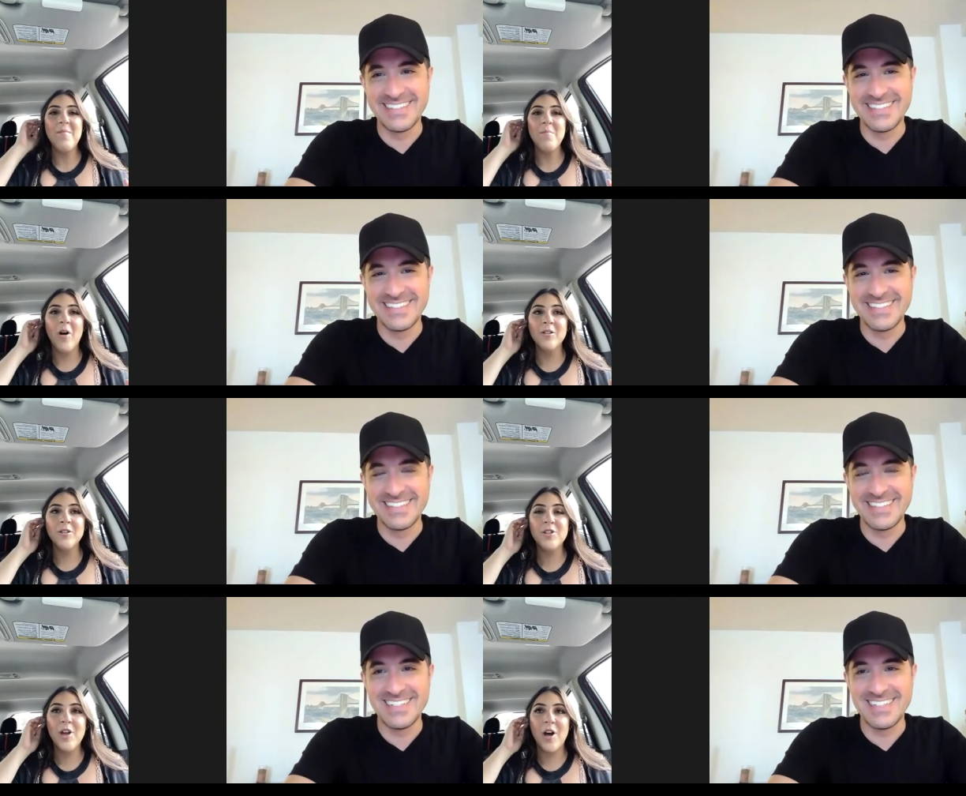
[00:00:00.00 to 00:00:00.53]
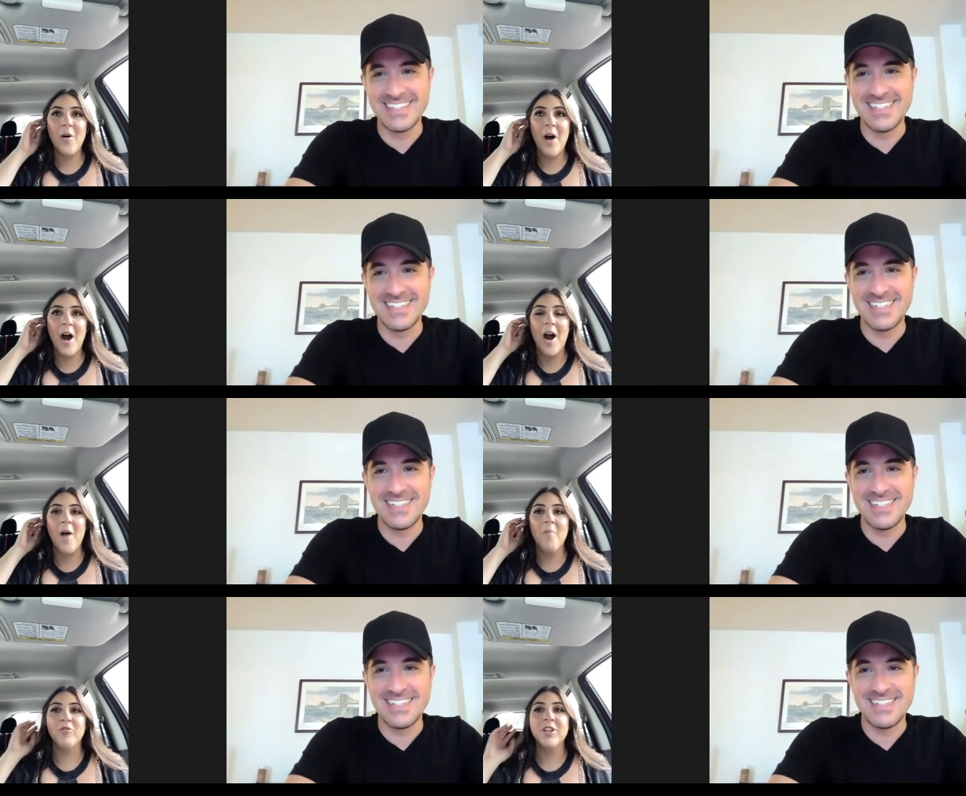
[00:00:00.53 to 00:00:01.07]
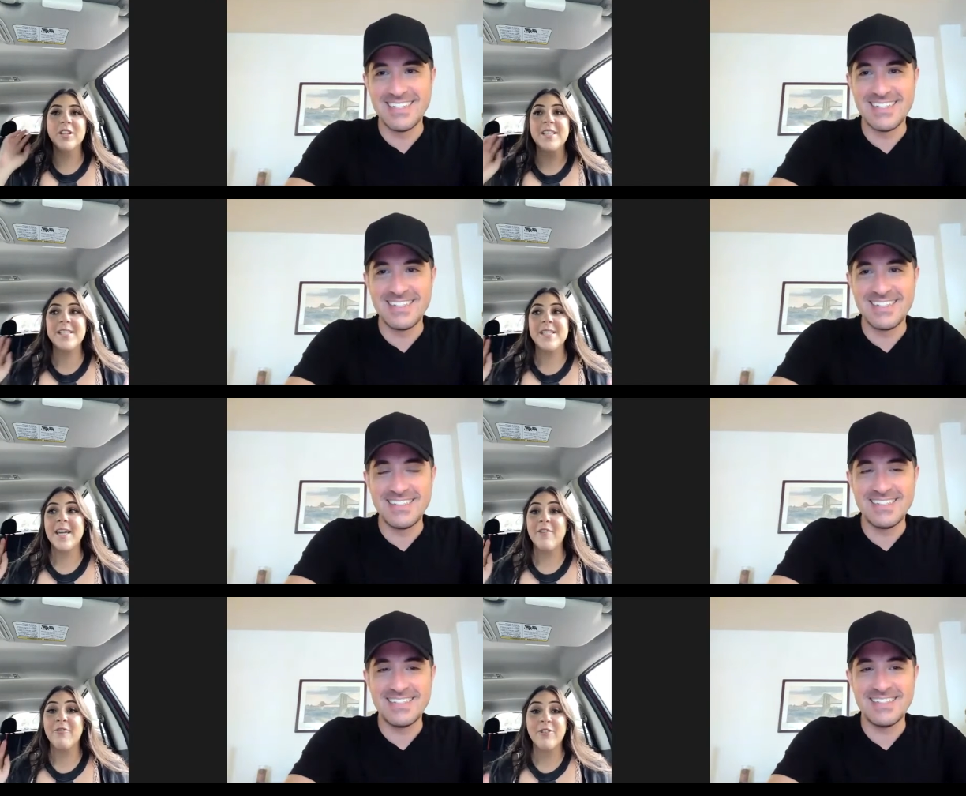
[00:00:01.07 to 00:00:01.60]
Speaker 1: I'm also um,
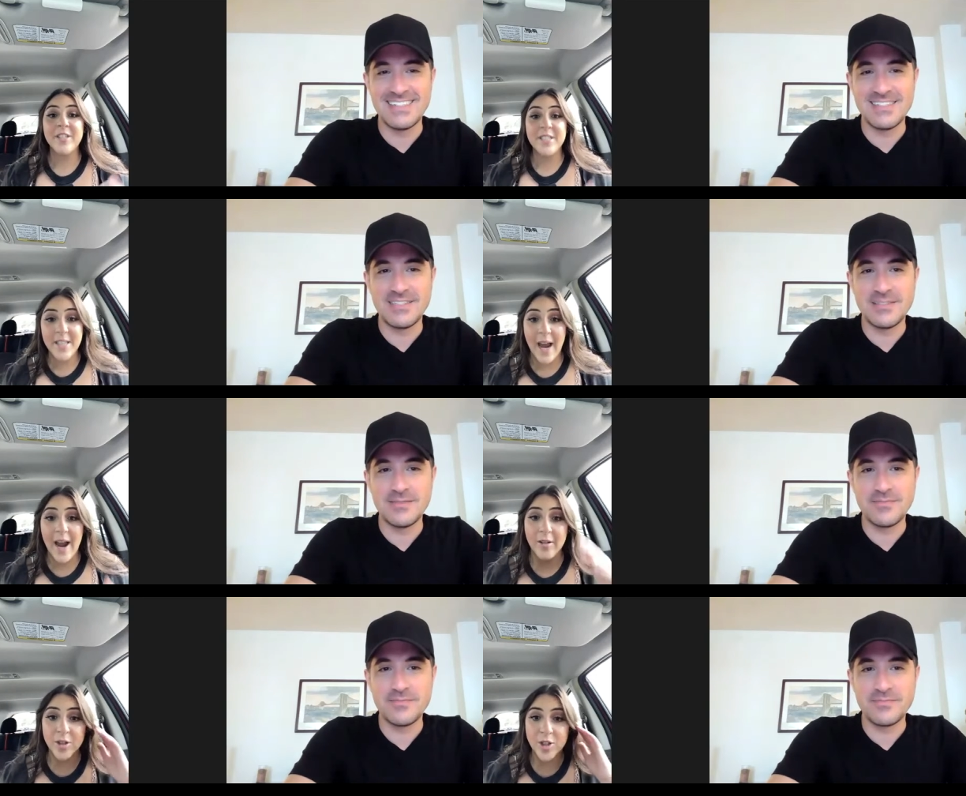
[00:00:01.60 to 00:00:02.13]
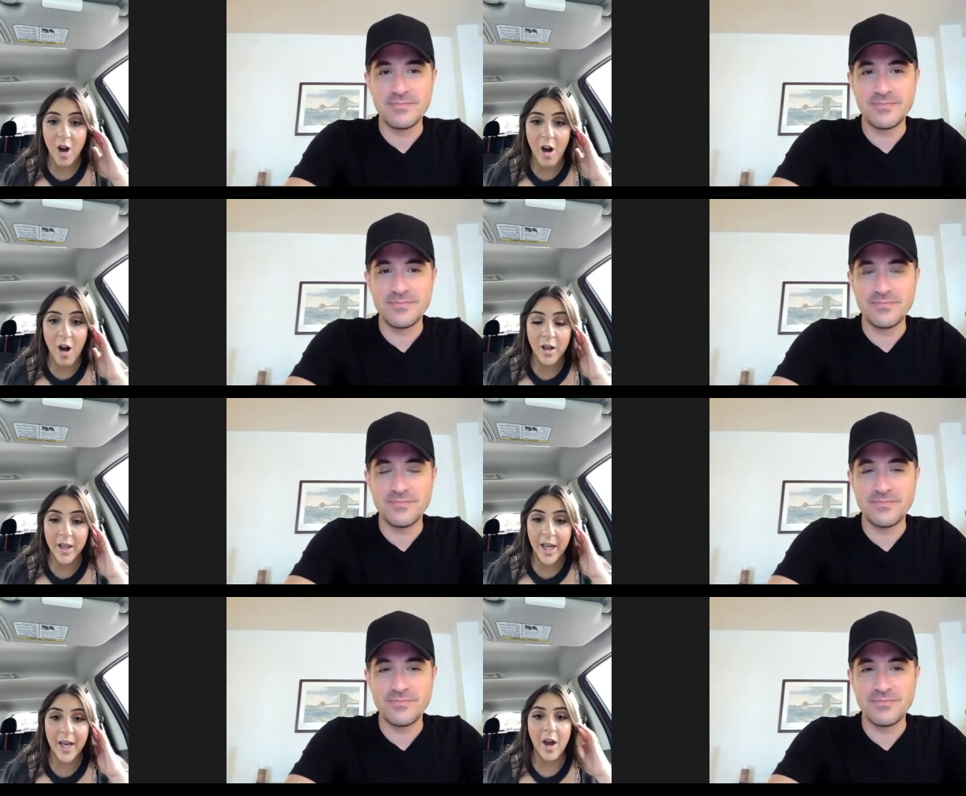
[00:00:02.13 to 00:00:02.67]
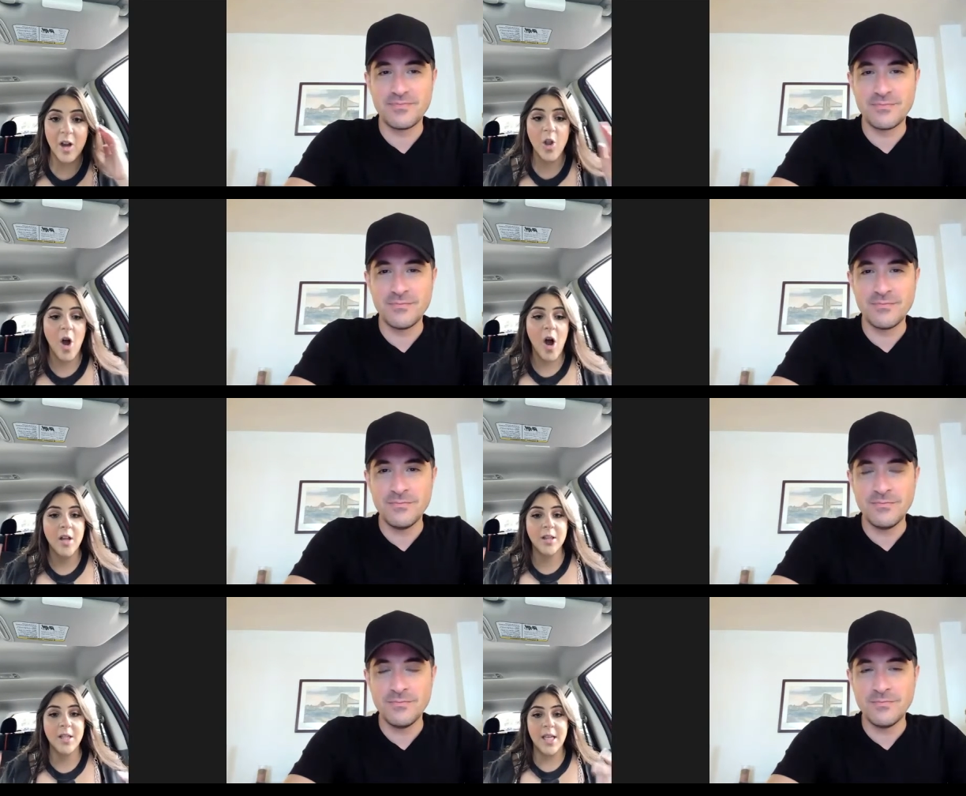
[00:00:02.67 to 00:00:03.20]
releasing a freestyle song like
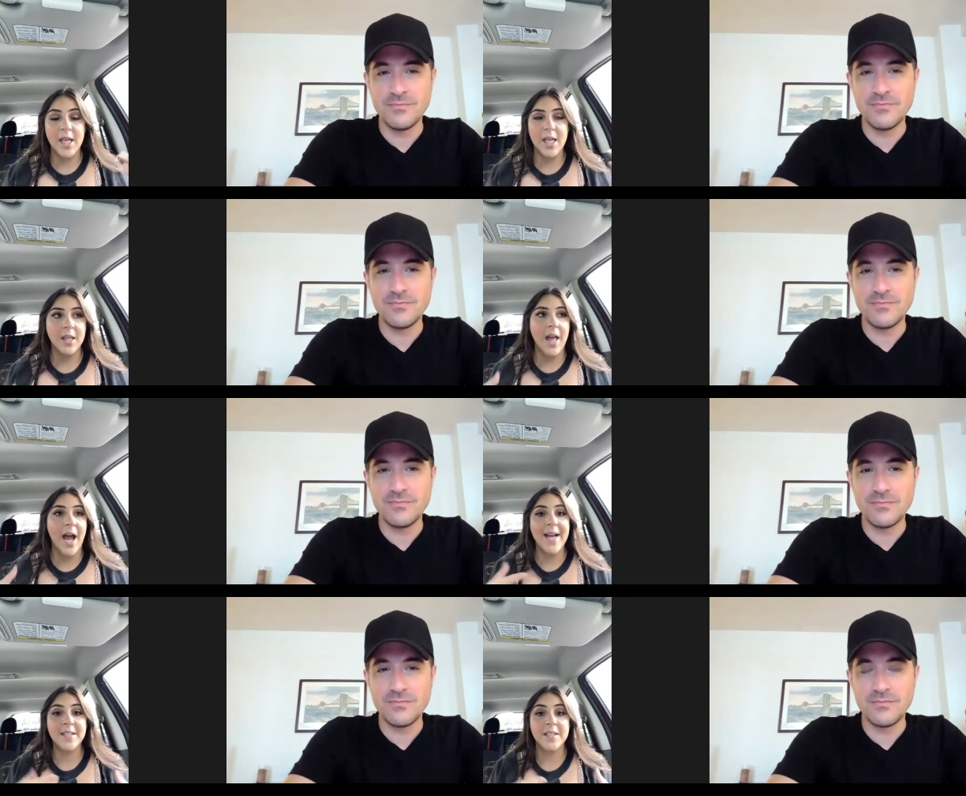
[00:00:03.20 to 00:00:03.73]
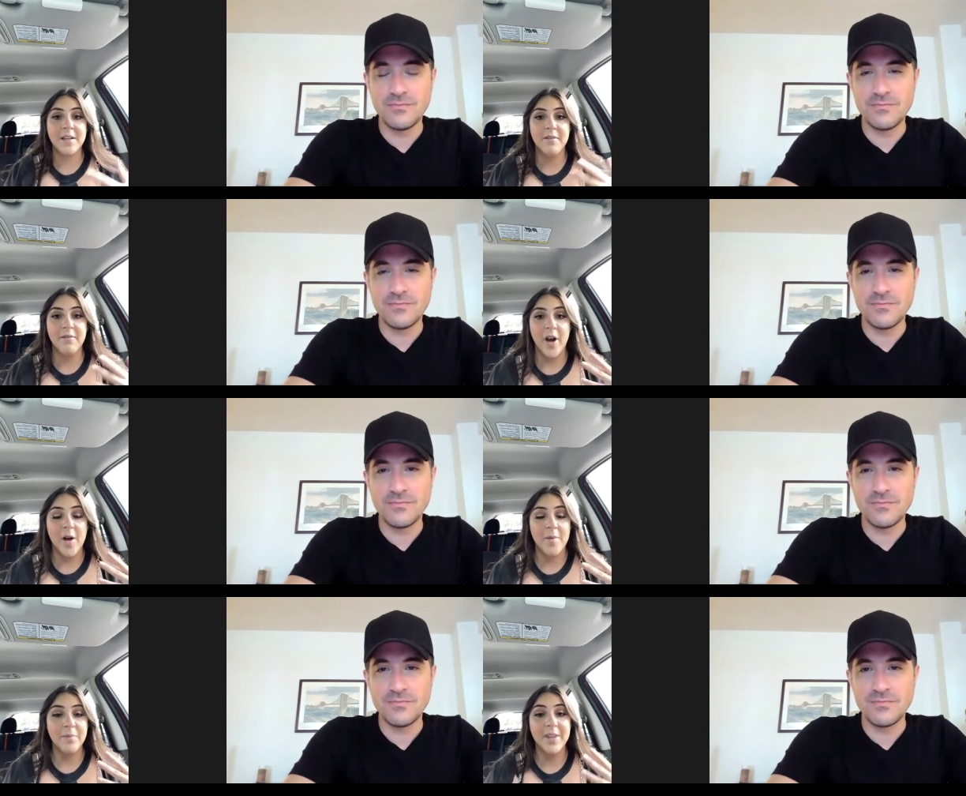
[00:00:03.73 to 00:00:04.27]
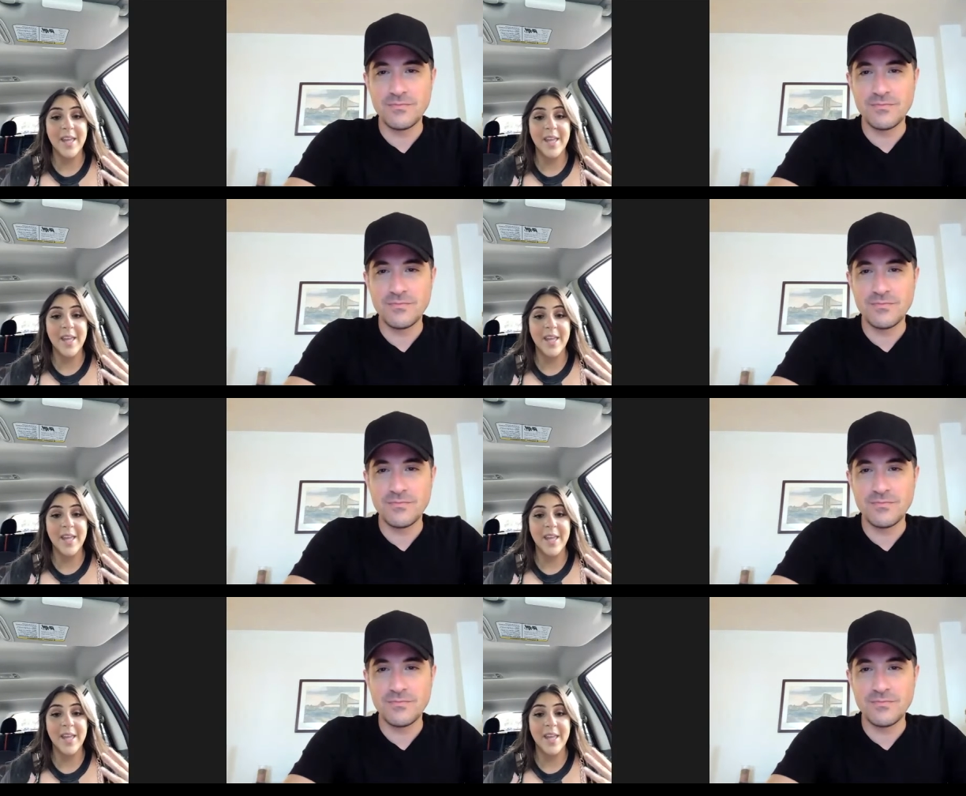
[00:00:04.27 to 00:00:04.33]
along the lines of um,